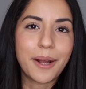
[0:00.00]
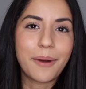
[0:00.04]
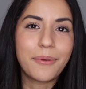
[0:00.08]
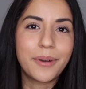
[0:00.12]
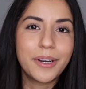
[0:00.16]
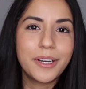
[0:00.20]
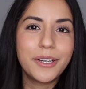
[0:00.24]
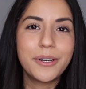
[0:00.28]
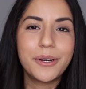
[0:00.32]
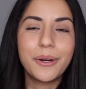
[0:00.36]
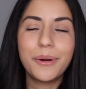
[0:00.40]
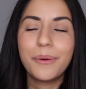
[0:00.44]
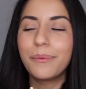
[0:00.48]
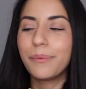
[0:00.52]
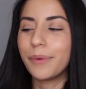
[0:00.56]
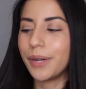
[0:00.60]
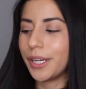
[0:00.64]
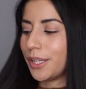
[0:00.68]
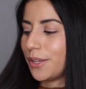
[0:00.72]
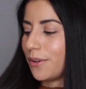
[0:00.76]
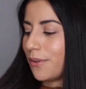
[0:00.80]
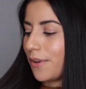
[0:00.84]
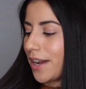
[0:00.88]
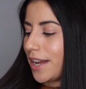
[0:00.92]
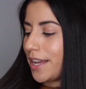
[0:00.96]
I want to know
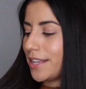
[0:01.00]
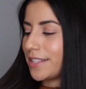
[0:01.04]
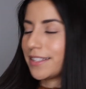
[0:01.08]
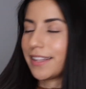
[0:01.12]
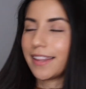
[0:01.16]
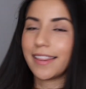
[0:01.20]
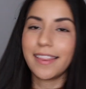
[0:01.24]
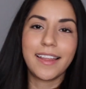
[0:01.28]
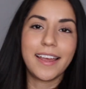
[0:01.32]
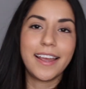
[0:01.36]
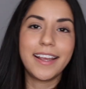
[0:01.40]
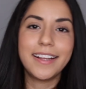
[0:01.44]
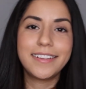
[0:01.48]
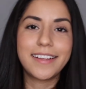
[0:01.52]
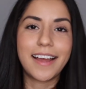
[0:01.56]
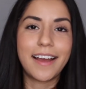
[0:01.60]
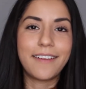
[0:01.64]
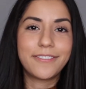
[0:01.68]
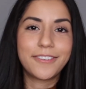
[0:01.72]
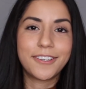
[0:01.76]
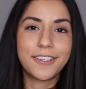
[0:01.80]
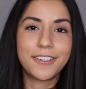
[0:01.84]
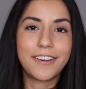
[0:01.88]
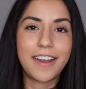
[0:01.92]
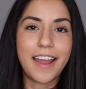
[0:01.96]
what you guys liked
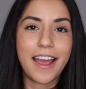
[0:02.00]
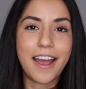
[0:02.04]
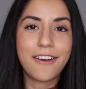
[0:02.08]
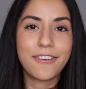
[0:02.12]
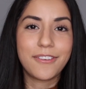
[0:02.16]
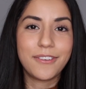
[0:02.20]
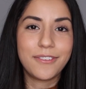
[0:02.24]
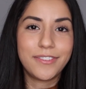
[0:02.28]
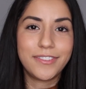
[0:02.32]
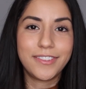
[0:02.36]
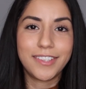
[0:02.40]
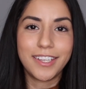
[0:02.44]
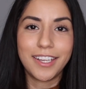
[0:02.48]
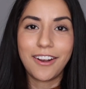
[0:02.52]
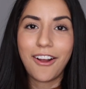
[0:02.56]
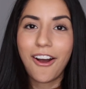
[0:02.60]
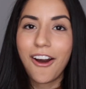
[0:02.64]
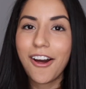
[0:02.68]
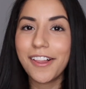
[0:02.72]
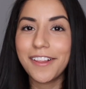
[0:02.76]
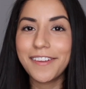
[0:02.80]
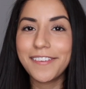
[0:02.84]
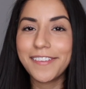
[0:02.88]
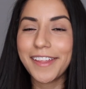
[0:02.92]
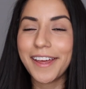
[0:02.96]
after now you've seen
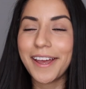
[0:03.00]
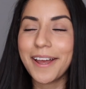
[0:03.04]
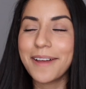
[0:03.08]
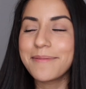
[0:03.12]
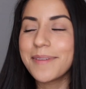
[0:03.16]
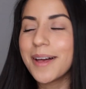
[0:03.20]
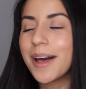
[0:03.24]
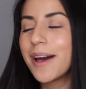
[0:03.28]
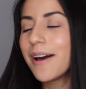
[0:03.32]
all of them.